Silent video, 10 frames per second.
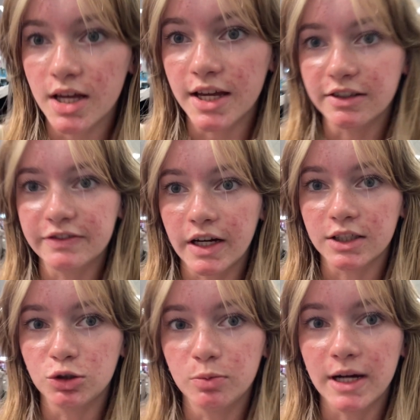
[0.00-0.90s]
If I
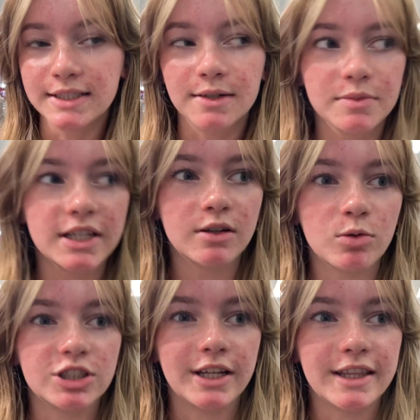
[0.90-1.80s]
do buy something,
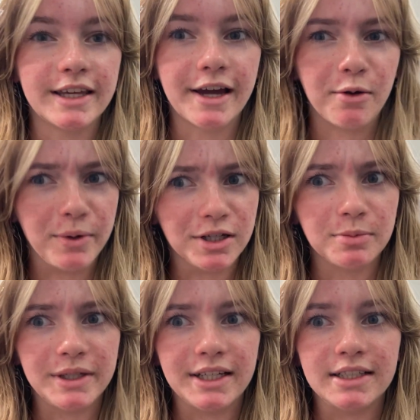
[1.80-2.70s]
which I think I will
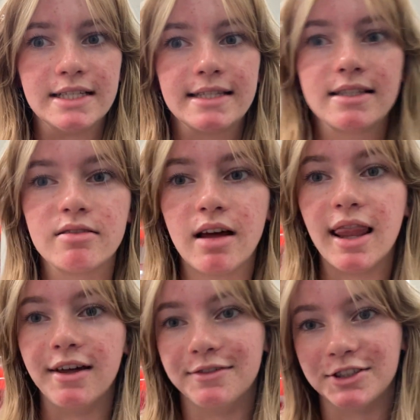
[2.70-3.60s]
because I
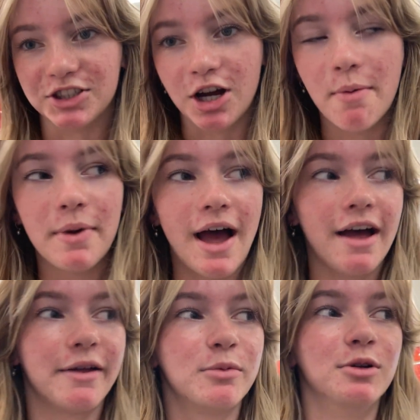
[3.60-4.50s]
love to shop,
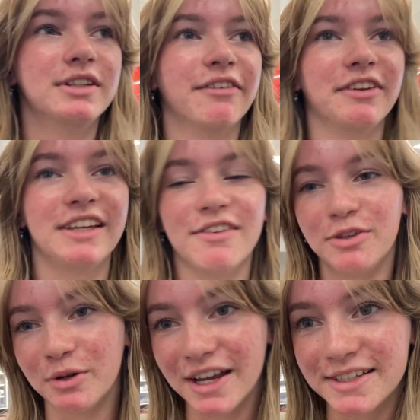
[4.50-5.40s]
I will definitely give
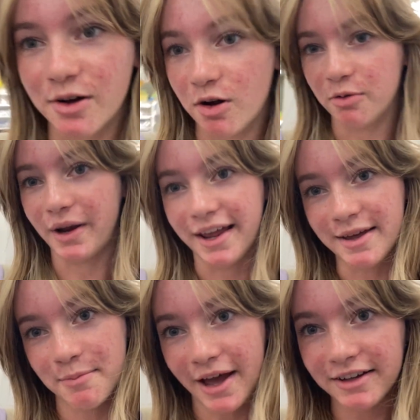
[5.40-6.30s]
you guys a haul when I
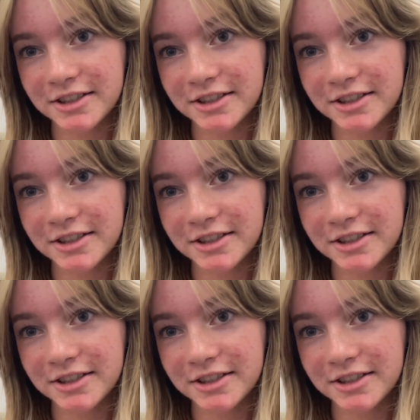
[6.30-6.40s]
get back.